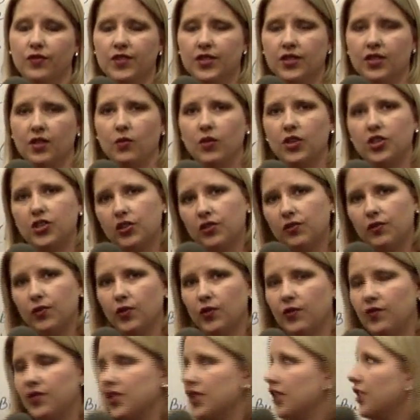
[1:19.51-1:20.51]
So you want your
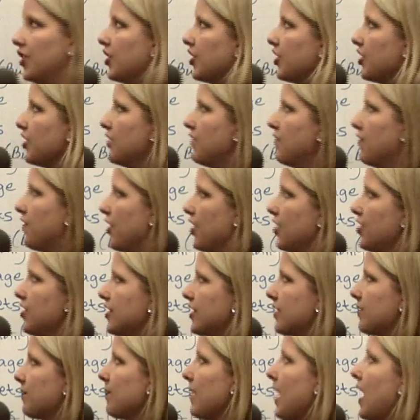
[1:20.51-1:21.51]
roof to look good
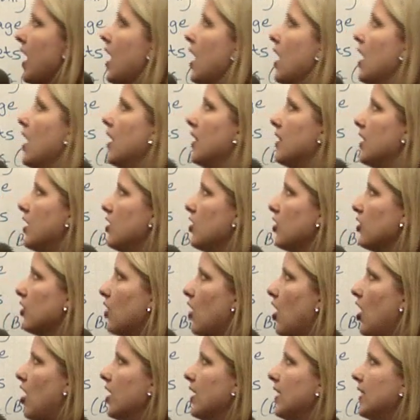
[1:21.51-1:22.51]
first. Then your
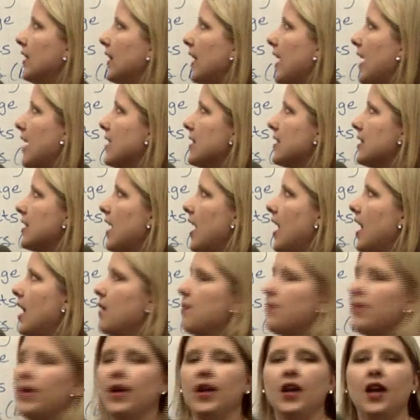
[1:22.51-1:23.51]
lawn and
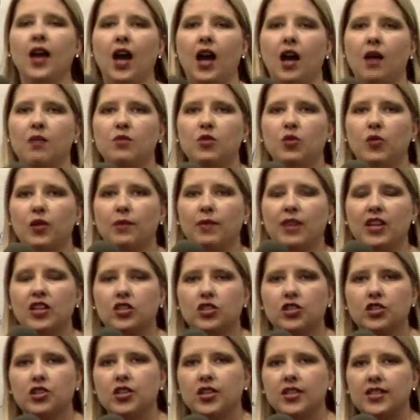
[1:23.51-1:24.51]
landscape. You want to make
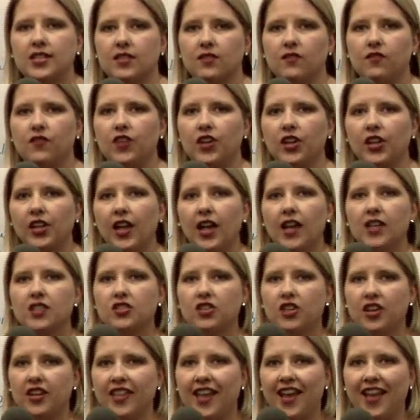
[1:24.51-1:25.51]
sure you get some
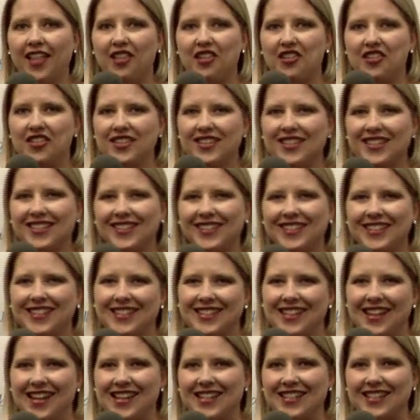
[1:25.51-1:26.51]
fertilizer on that lawn so it looks
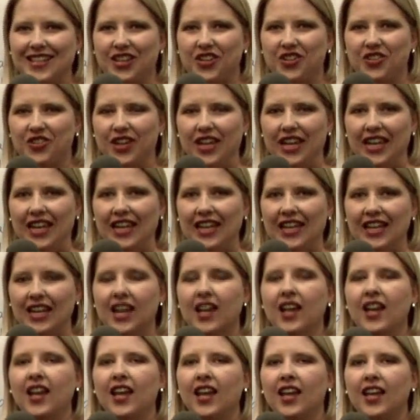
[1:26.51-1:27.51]
nice and green.
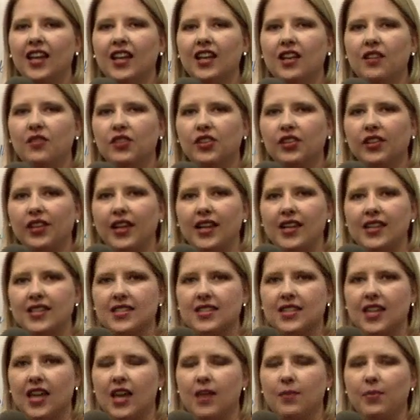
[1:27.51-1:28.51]
Any of your
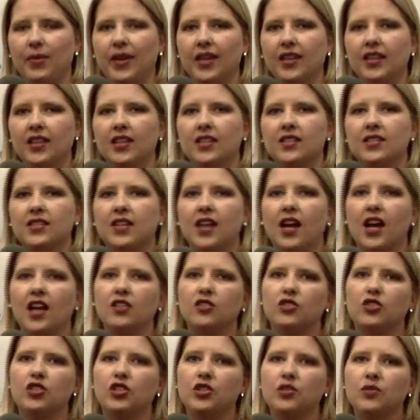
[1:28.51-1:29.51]
landscaping that's
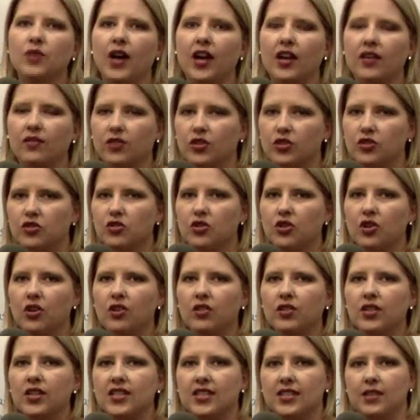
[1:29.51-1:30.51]
gotten too out of
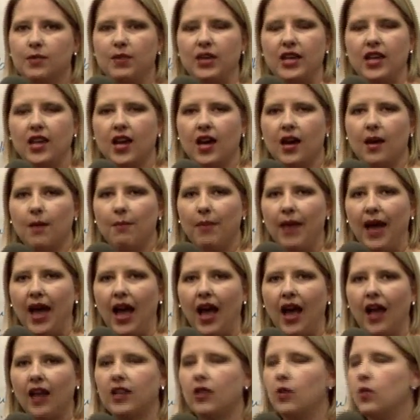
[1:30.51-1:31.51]
control needs to be cut
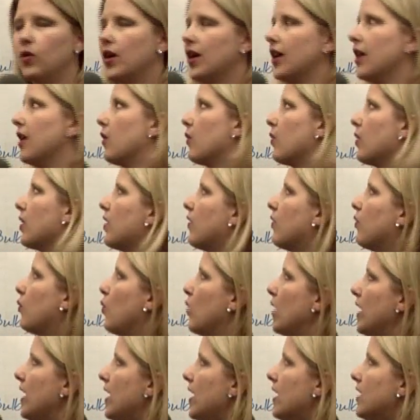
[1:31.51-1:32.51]
back. You want to get rid of
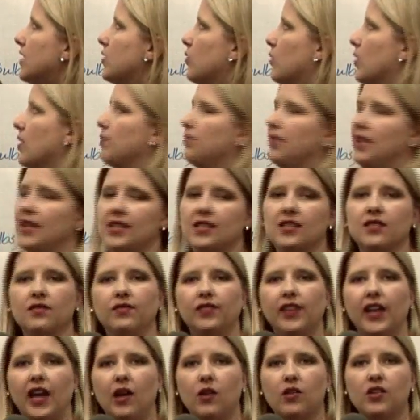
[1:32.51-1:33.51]
weeds. You want to plant some
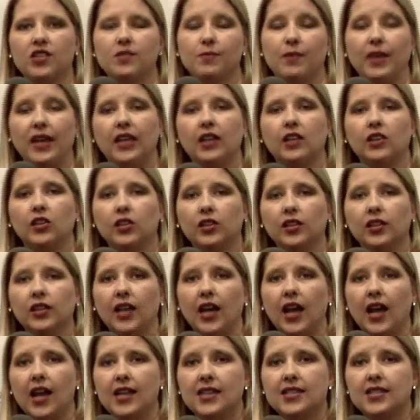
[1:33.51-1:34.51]
flowers, make it look
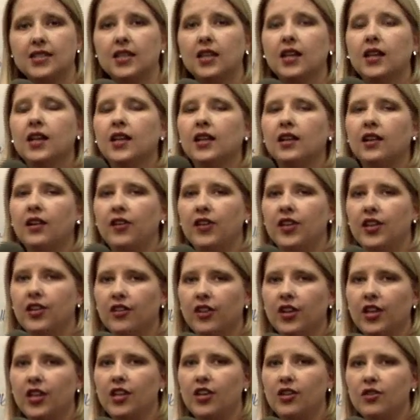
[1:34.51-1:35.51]
nice. Now, here
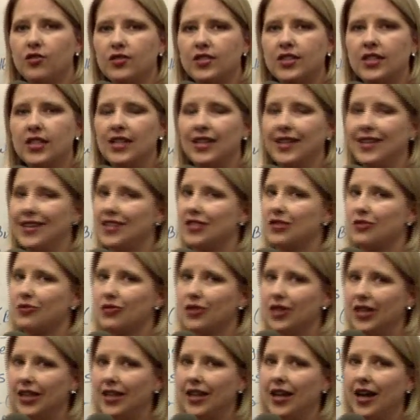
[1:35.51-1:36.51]
in Houston, it gets
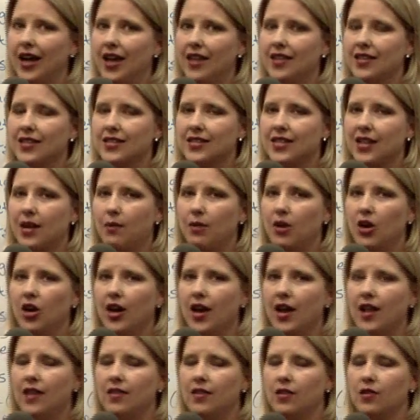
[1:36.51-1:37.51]
really hot in the summer,
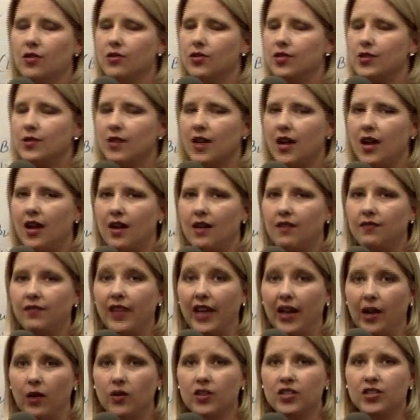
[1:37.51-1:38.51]
and those
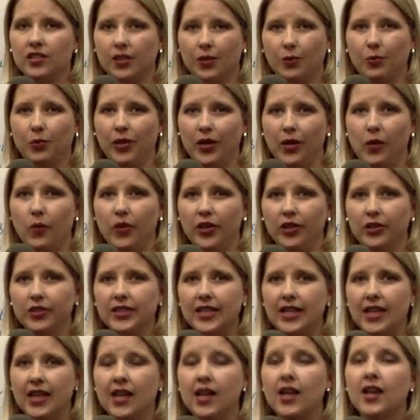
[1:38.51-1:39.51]
flowers look pretty
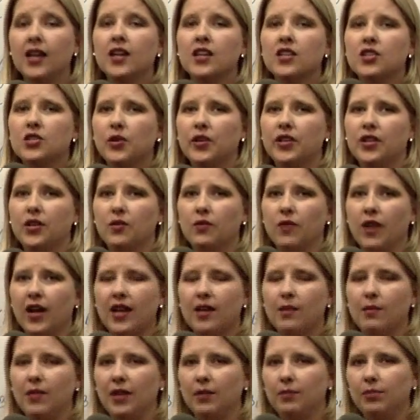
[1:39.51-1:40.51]
wilty. So I don't
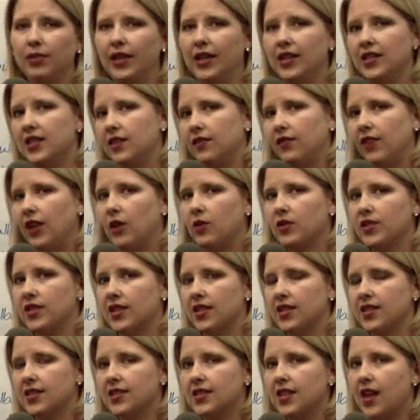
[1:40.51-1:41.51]
recommend planting flowers in
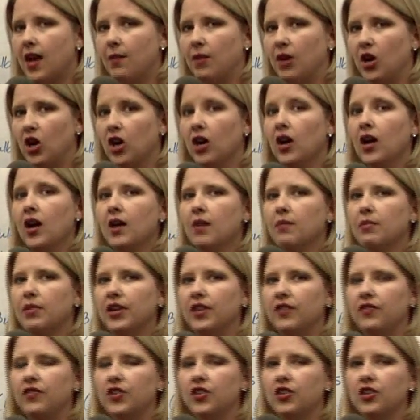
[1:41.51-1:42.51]
the summer. But
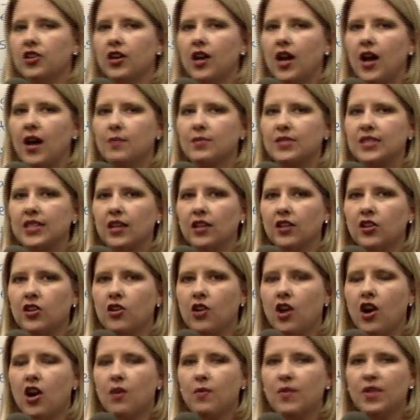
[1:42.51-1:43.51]
if you're selling your
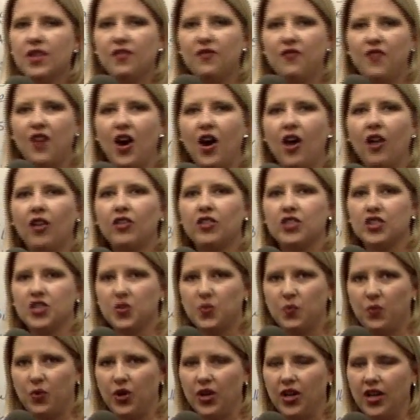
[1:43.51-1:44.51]
home in the fall or
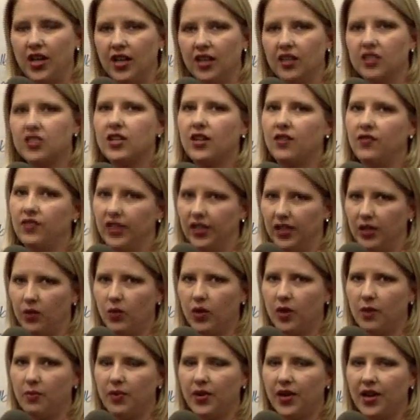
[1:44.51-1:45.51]
spring, definitely
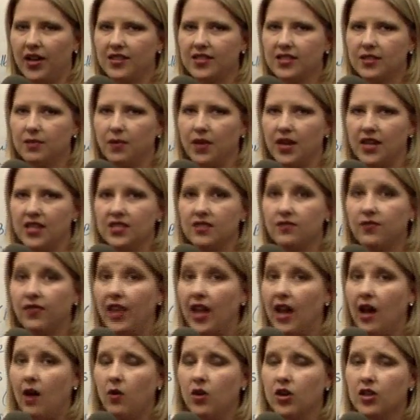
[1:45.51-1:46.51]
want to put out some nice
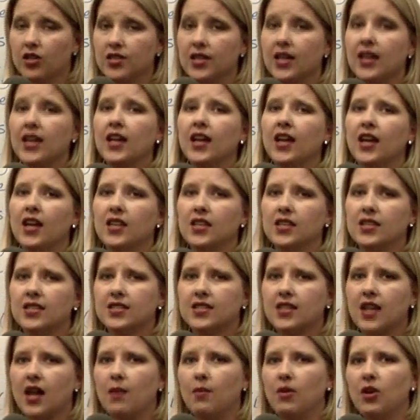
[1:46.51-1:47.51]
flowers. In the
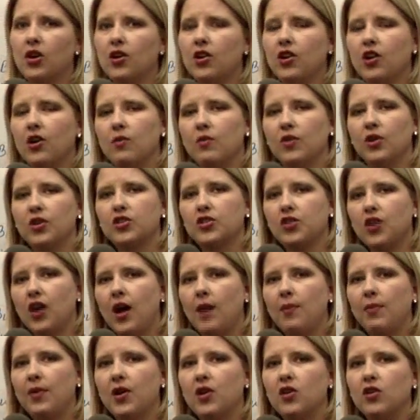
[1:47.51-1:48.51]
summer, go more
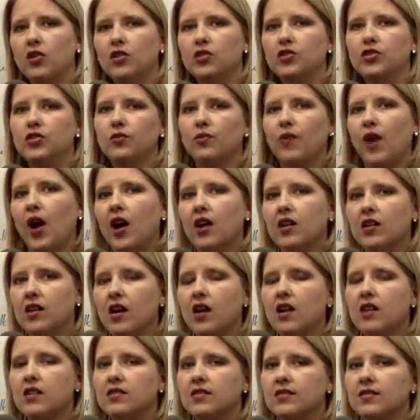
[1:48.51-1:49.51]
tropical, do rock
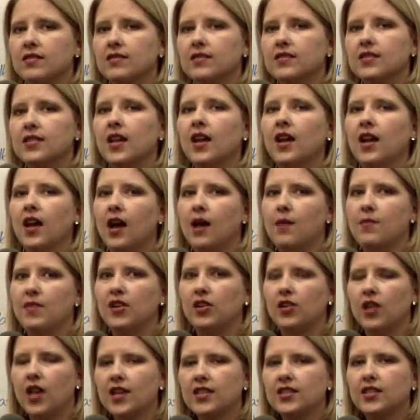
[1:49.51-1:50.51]
gardens.
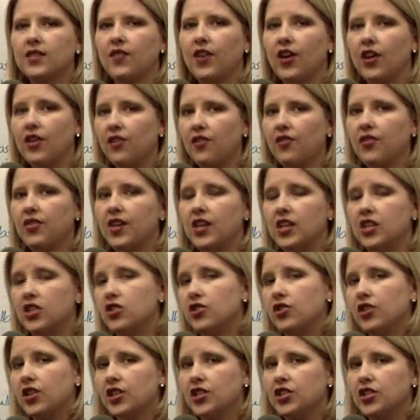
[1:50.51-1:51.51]
There are lots of other things
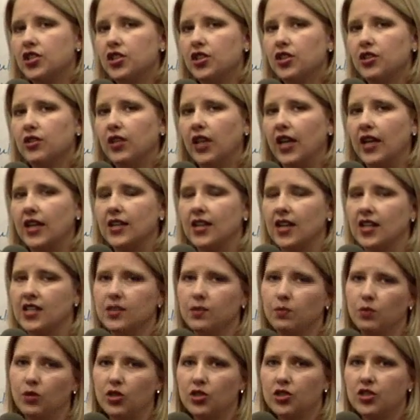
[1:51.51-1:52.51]
you can do, a lot of nice
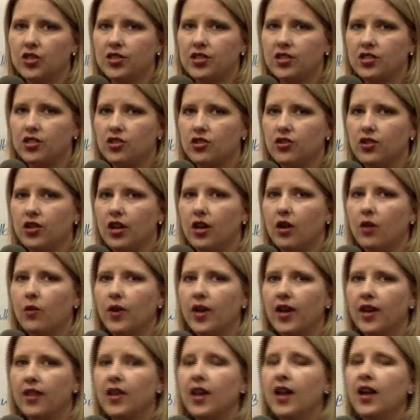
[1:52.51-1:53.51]
mulches that you can go
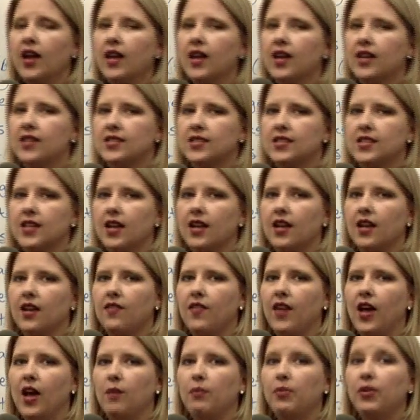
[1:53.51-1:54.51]
with, instead
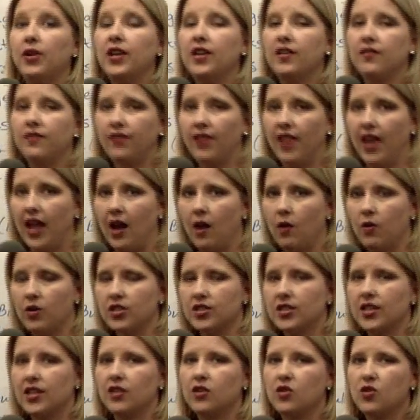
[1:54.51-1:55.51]
of putting
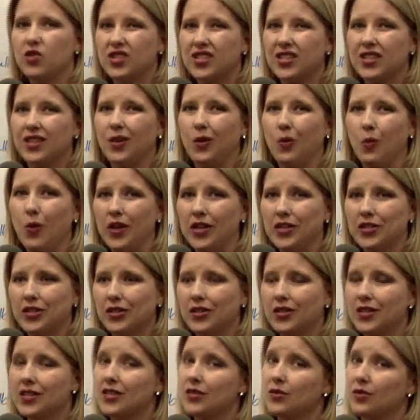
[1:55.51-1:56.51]
flowers. And of course, in the
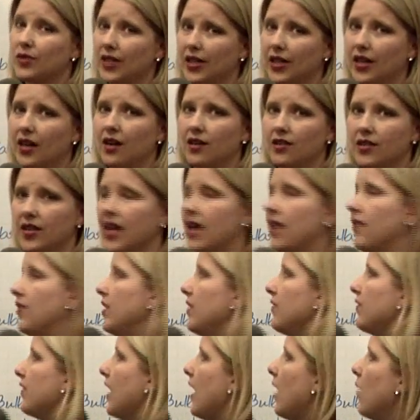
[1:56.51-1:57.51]
winter, it's really hard to have any
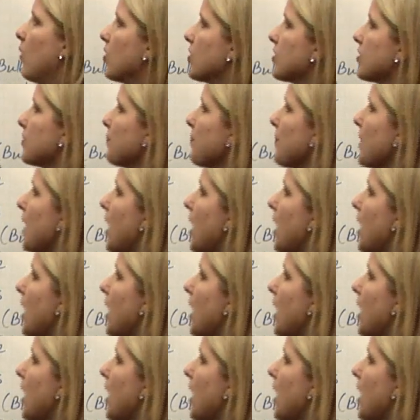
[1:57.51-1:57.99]
flowers.